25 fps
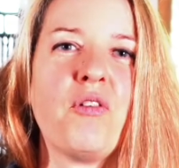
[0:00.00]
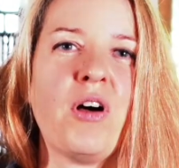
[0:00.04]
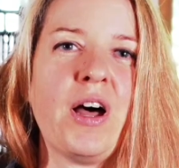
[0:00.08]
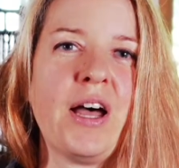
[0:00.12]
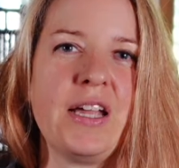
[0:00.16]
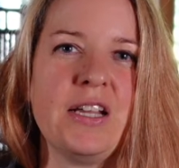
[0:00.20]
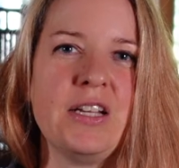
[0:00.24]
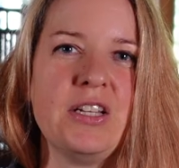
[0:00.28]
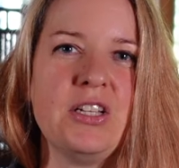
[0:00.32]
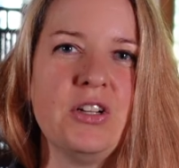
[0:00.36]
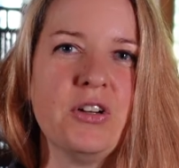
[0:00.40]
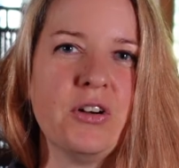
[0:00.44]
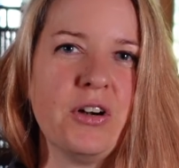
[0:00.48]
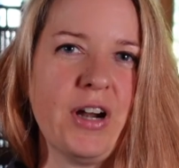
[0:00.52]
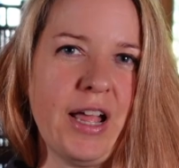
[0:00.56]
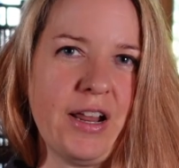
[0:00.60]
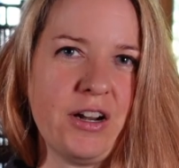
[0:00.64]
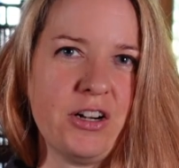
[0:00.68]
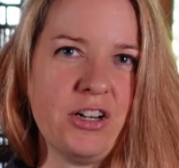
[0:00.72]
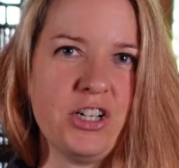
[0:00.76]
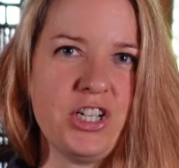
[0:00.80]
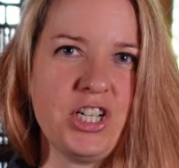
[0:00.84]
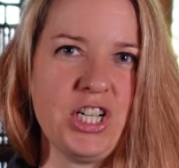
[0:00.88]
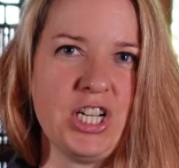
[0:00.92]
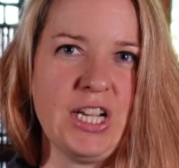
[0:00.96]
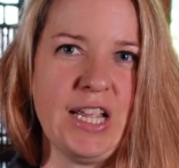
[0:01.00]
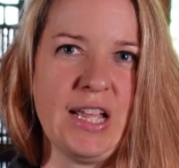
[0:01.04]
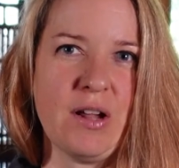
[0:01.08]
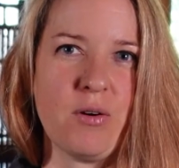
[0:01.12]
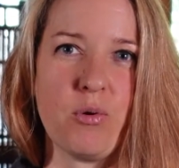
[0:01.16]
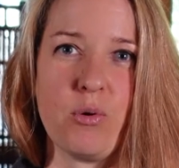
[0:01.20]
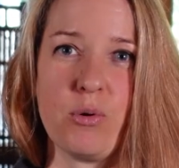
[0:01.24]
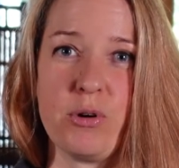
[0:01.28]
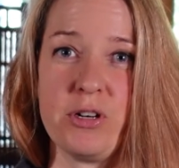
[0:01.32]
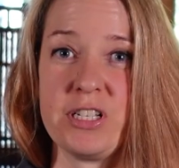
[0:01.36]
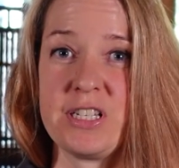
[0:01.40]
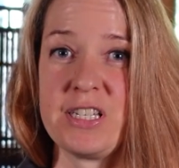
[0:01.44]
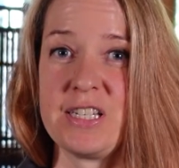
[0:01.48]
find your energy
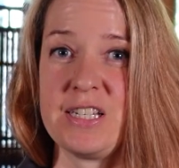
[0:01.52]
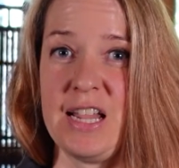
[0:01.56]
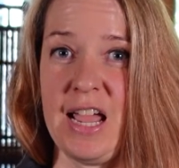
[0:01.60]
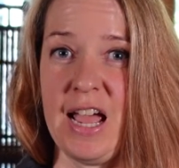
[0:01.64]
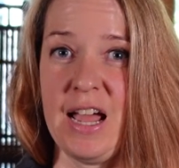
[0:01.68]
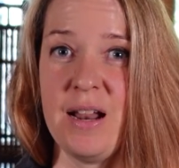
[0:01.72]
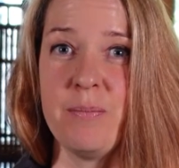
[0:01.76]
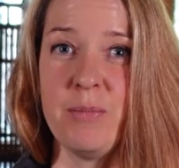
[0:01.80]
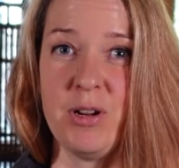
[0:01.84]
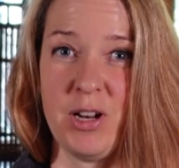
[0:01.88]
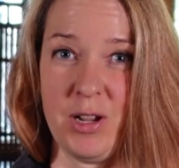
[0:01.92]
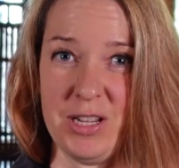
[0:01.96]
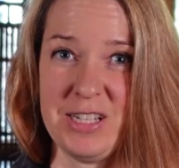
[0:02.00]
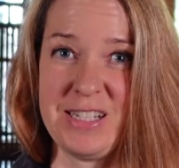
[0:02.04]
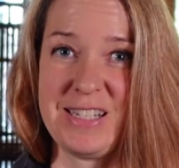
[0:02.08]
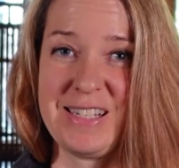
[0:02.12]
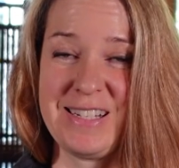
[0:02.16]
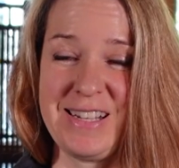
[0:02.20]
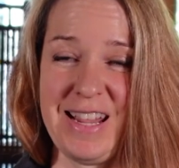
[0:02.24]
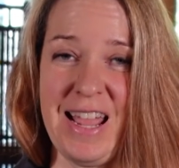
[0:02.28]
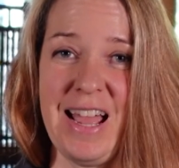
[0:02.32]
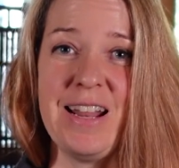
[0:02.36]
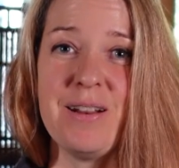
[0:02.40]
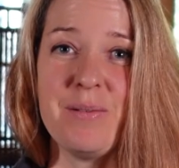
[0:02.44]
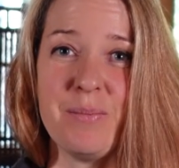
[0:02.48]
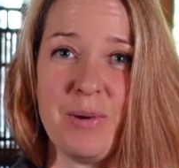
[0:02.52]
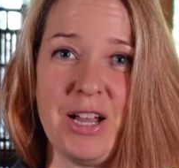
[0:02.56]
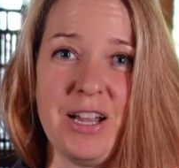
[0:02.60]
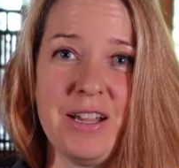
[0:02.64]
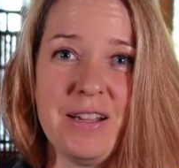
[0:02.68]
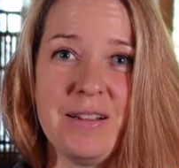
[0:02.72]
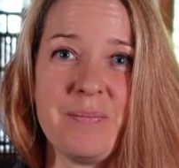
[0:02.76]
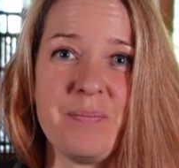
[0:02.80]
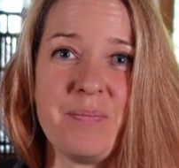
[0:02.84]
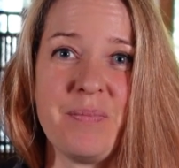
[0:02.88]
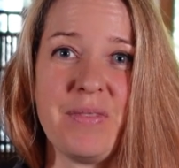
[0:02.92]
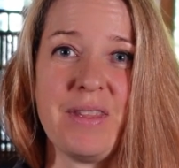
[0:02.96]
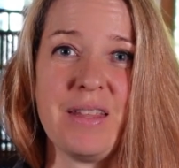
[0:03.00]
or stamina,
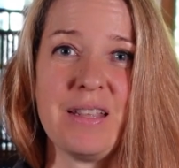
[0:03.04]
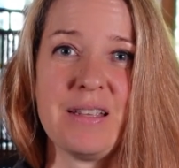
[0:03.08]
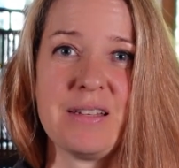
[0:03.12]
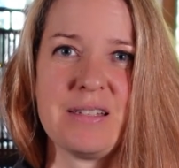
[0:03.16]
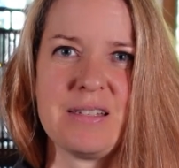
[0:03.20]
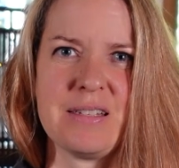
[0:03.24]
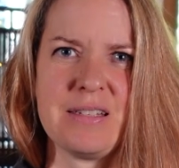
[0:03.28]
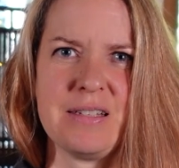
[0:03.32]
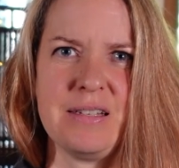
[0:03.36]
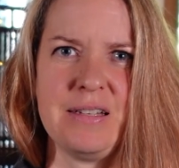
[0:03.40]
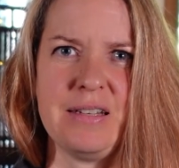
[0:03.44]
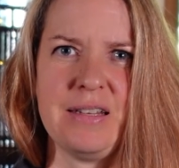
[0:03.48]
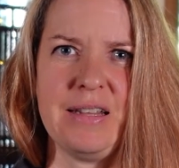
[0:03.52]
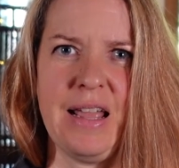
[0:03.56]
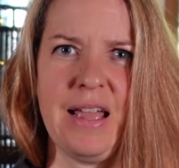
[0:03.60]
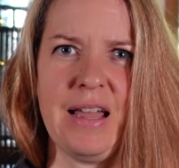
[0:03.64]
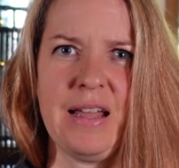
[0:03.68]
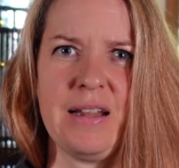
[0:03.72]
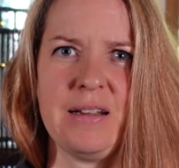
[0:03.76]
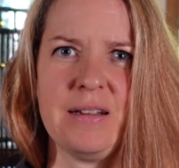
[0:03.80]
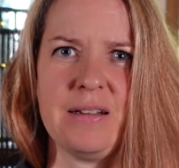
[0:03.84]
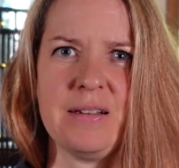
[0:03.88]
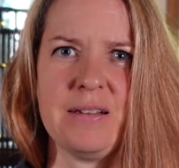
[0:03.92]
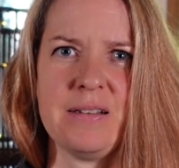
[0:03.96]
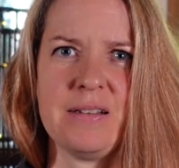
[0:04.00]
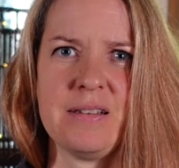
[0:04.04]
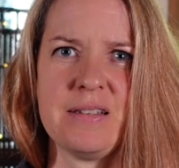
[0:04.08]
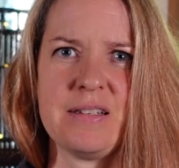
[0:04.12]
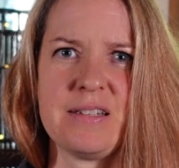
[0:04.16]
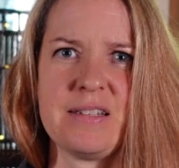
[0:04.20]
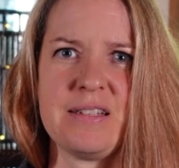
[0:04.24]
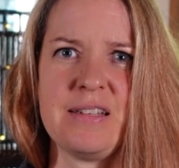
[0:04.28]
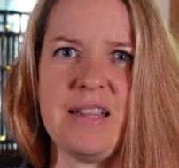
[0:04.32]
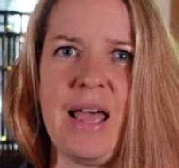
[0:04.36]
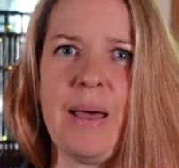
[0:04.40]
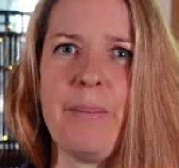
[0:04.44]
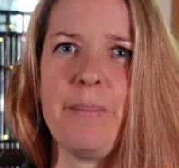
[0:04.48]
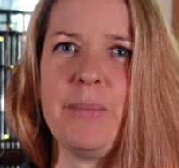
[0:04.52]
stamina, stan,
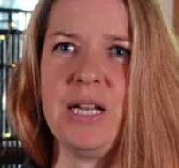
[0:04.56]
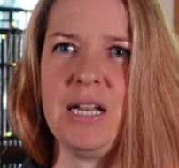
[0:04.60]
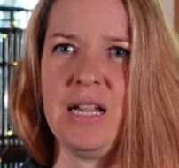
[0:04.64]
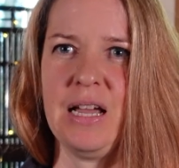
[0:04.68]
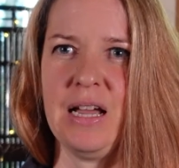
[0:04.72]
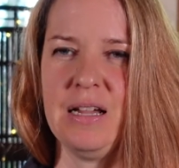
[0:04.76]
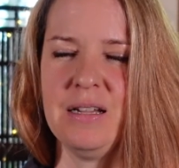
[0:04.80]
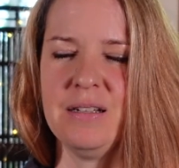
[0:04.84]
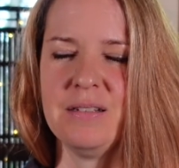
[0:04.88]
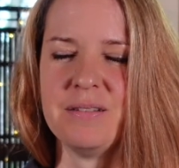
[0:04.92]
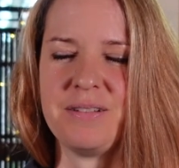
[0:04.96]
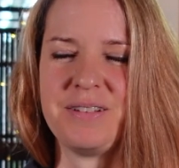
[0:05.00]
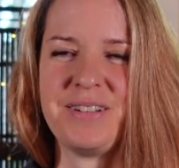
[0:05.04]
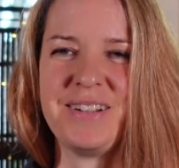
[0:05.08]
stamina